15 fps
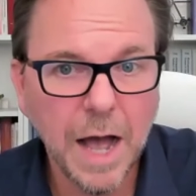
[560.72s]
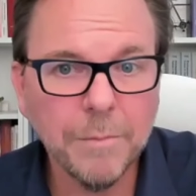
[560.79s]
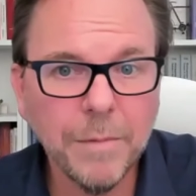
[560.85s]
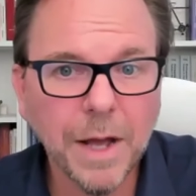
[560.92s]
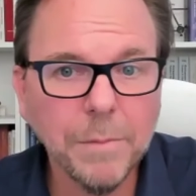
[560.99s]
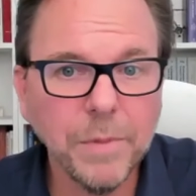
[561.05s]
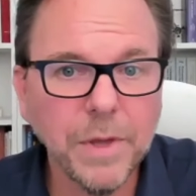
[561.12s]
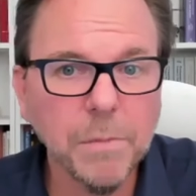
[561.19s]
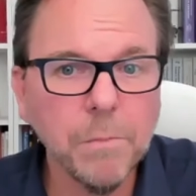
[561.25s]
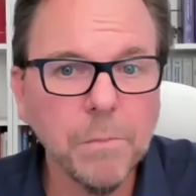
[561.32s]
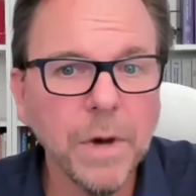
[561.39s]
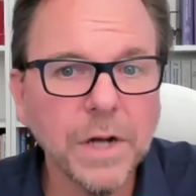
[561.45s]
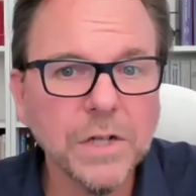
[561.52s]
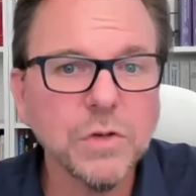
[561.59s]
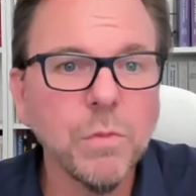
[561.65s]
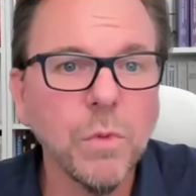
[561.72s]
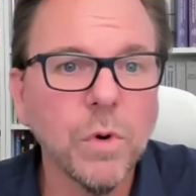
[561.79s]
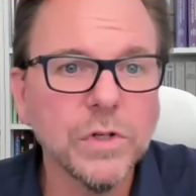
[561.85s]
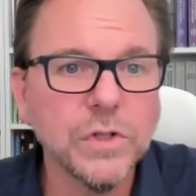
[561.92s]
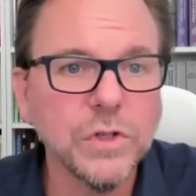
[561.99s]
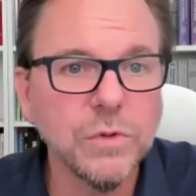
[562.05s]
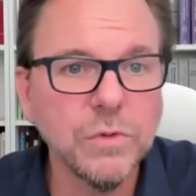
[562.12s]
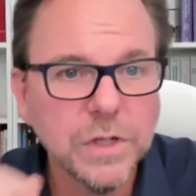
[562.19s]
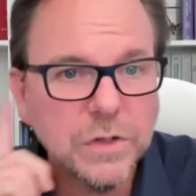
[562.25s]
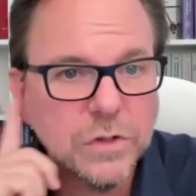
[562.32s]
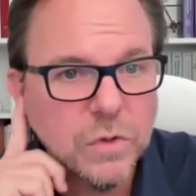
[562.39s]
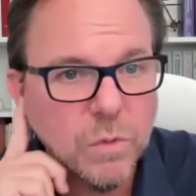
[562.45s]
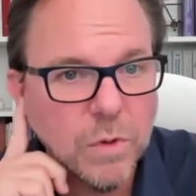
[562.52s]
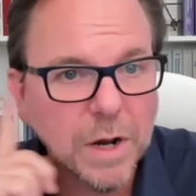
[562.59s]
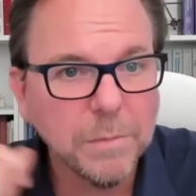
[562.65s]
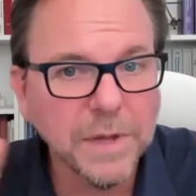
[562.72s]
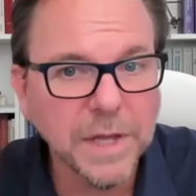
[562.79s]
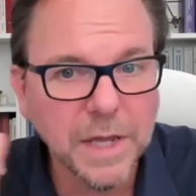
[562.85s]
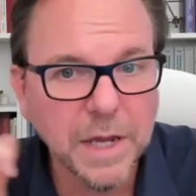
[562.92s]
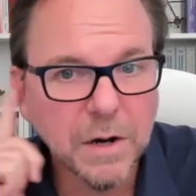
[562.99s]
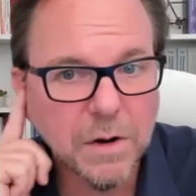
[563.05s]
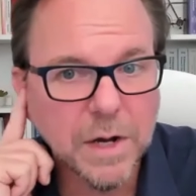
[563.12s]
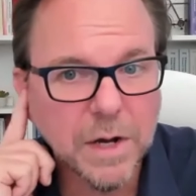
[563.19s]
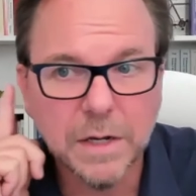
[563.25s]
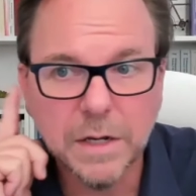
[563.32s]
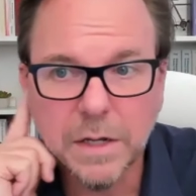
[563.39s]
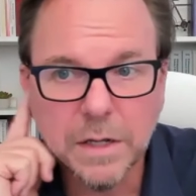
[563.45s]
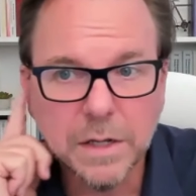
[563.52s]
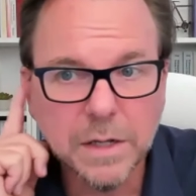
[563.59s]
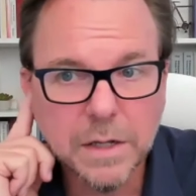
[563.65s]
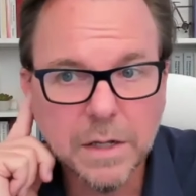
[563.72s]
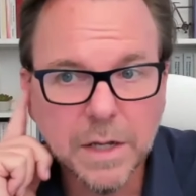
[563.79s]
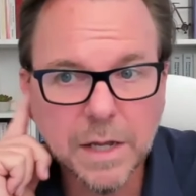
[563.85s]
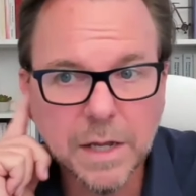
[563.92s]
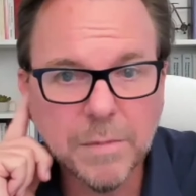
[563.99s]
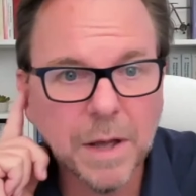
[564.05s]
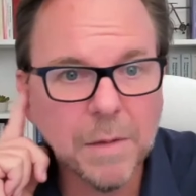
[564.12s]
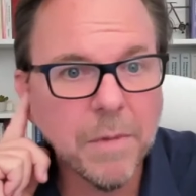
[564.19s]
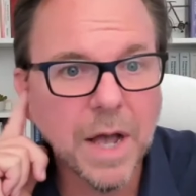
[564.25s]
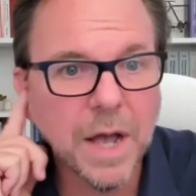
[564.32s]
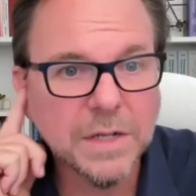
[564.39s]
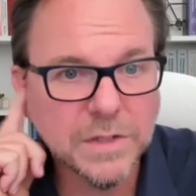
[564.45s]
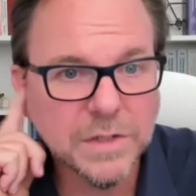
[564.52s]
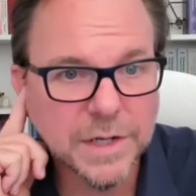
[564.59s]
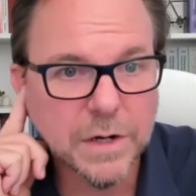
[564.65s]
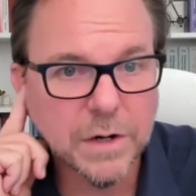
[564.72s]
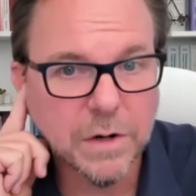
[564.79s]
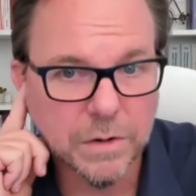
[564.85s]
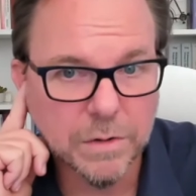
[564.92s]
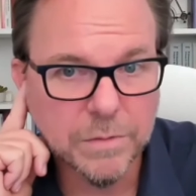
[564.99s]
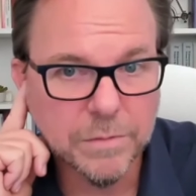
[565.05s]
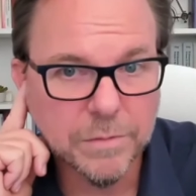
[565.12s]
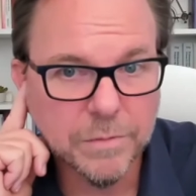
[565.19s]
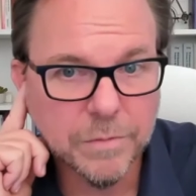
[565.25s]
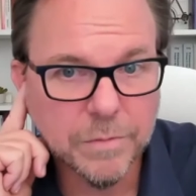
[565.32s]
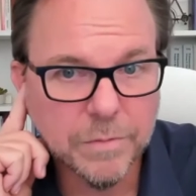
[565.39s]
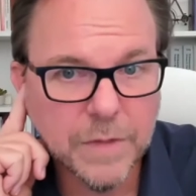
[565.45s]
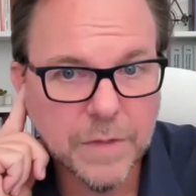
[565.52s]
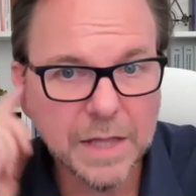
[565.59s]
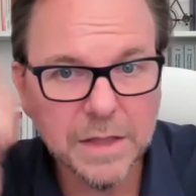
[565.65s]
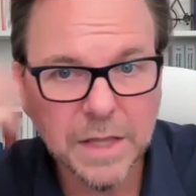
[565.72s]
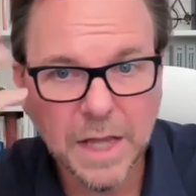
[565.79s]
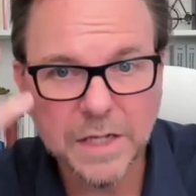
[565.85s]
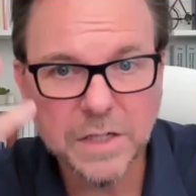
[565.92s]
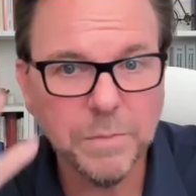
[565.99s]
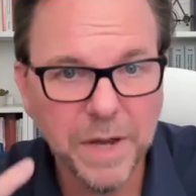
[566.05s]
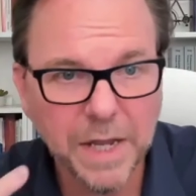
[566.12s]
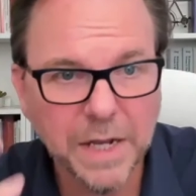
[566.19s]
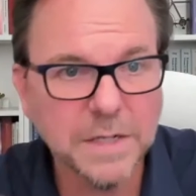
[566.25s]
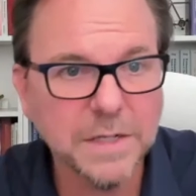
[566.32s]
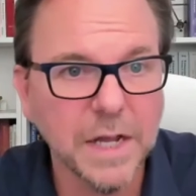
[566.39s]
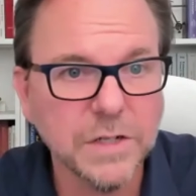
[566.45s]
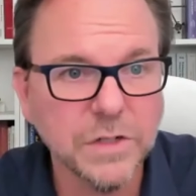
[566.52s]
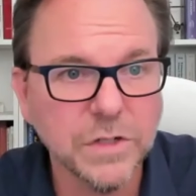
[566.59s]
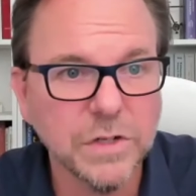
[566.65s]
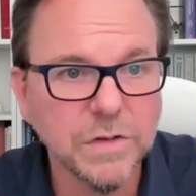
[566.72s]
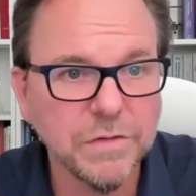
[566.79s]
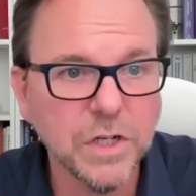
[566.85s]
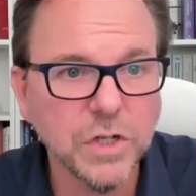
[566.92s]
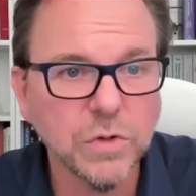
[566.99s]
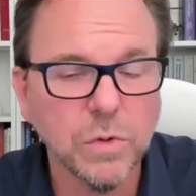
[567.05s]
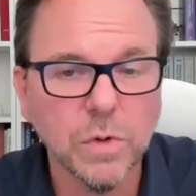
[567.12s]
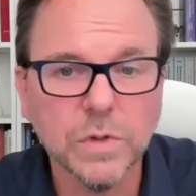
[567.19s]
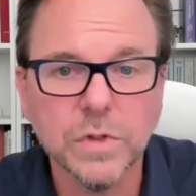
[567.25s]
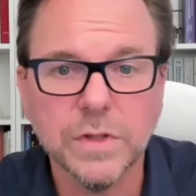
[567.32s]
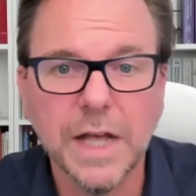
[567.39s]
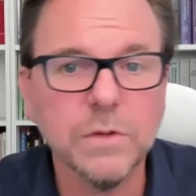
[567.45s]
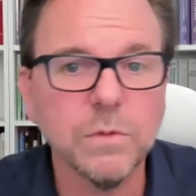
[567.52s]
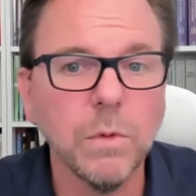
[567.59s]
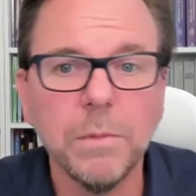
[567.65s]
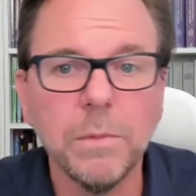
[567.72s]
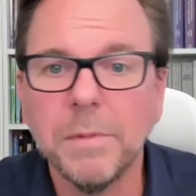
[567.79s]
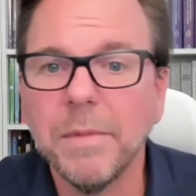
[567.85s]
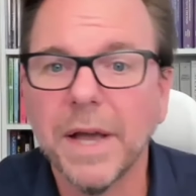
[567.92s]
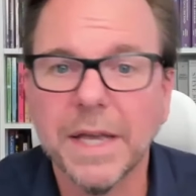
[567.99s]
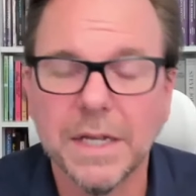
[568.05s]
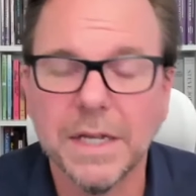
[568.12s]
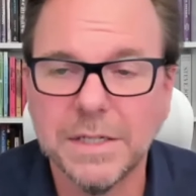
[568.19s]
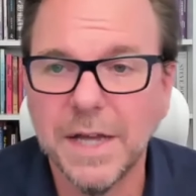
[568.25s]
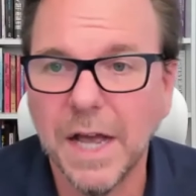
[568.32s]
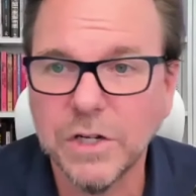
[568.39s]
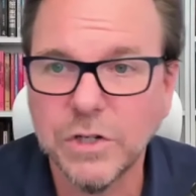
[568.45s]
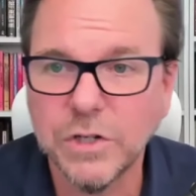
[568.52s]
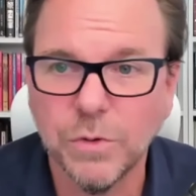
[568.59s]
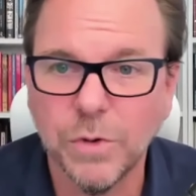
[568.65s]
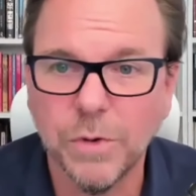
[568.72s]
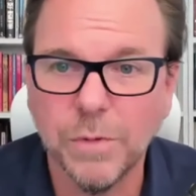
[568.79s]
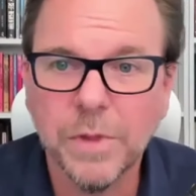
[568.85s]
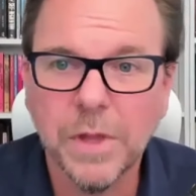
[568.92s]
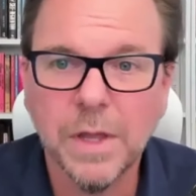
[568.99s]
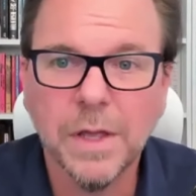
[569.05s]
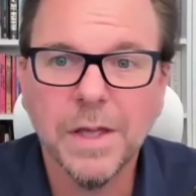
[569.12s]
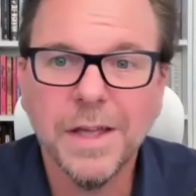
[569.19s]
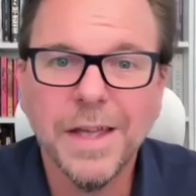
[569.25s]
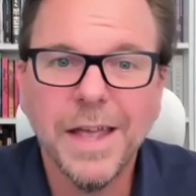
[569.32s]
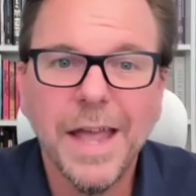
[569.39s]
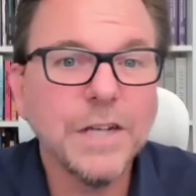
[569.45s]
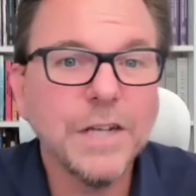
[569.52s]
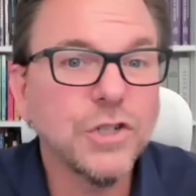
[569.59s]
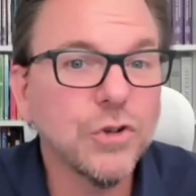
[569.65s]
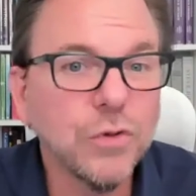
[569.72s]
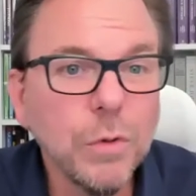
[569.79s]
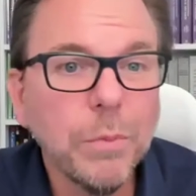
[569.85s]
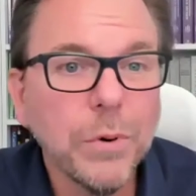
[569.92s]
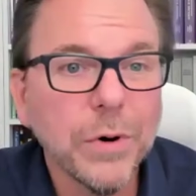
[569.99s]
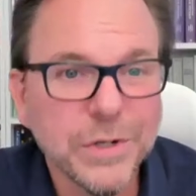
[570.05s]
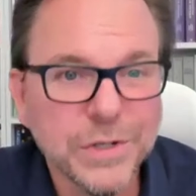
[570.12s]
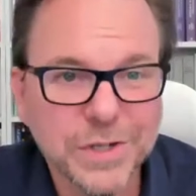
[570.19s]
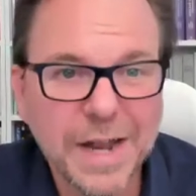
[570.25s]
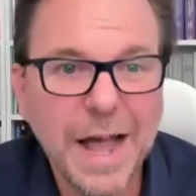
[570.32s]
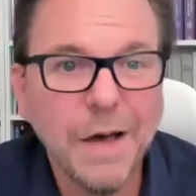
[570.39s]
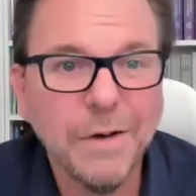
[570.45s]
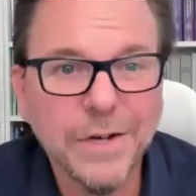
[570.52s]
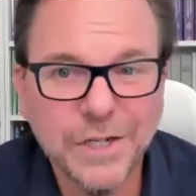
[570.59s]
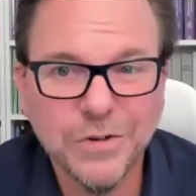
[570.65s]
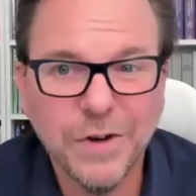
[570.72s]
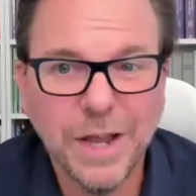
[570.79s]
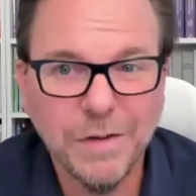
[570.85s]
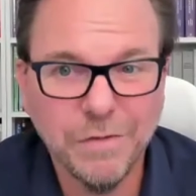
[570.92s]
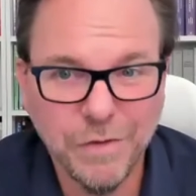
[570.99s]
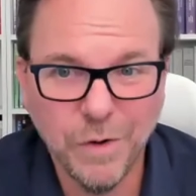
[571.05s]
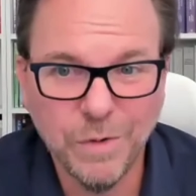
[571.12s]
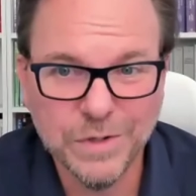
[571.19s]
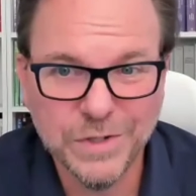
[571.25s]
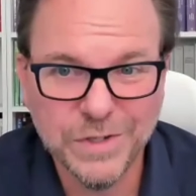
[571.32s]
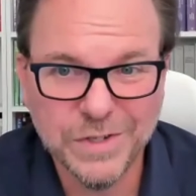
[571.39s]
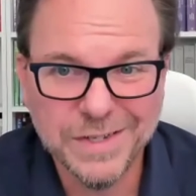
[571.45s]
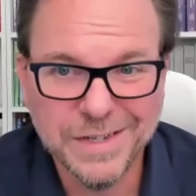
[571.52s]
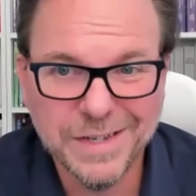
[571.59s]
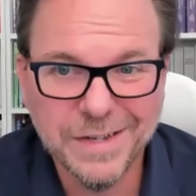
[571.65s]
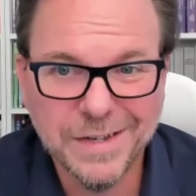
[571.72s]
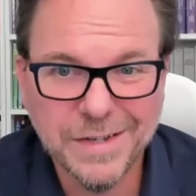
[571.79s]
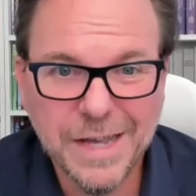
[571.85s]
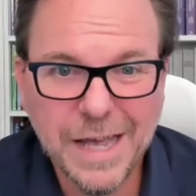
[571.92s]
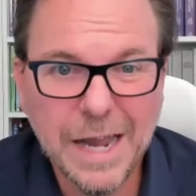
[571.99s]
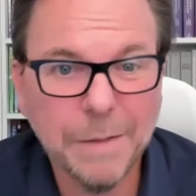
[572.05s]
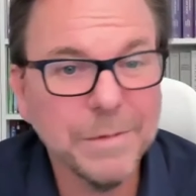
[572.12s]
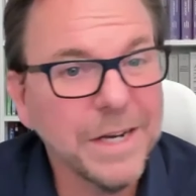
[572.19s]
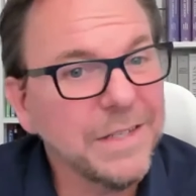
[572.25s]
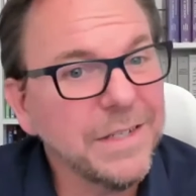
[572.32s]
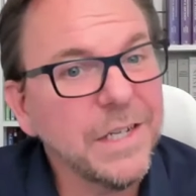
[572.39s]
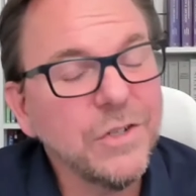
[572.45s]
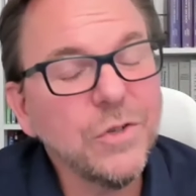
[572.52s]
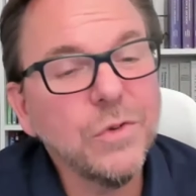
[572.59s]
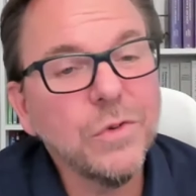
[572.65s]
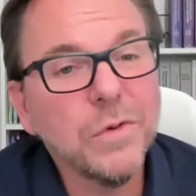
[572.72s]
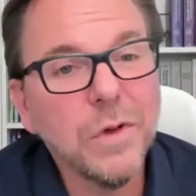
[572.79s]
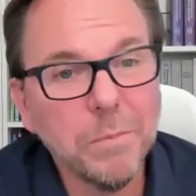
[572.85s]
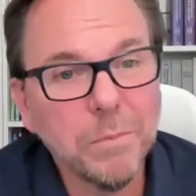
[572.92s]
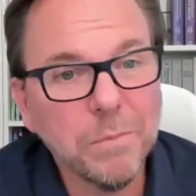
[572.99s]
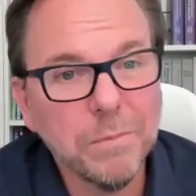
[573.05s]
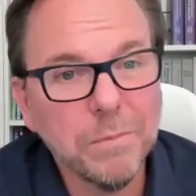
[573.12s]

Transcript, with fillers: I might be much more tuned into what I'm hearing in my mind's ear and less paying attention to visual. So that's what we mean by contextual. A true personality trait, folks, and I'm going to teach you